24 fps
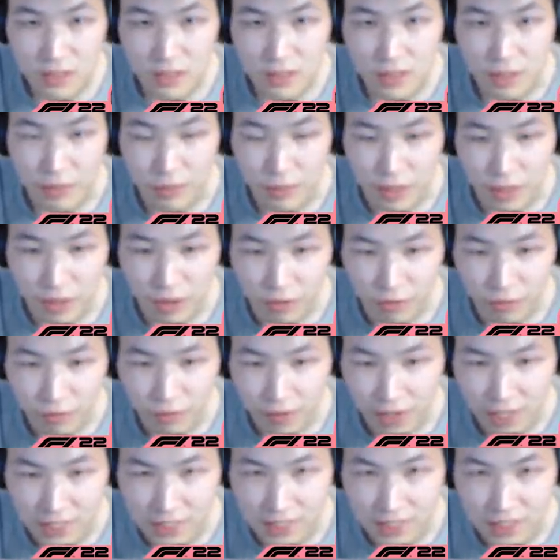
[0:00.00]
There we go.
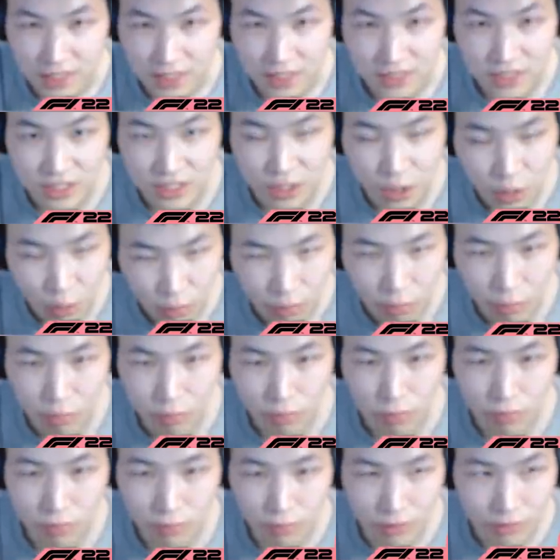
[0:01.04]
Fastest. Let's go.
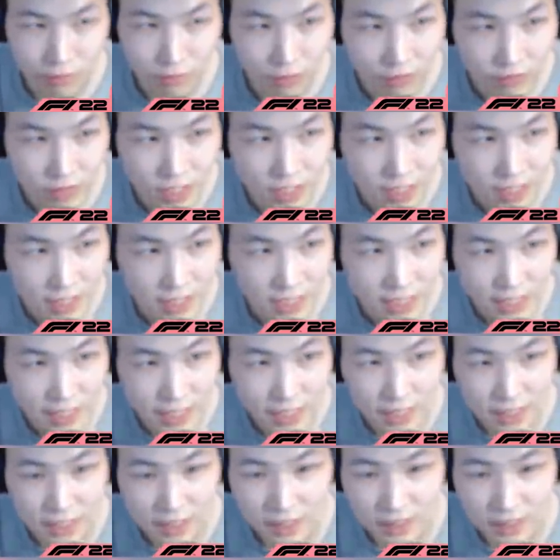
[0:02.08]
159.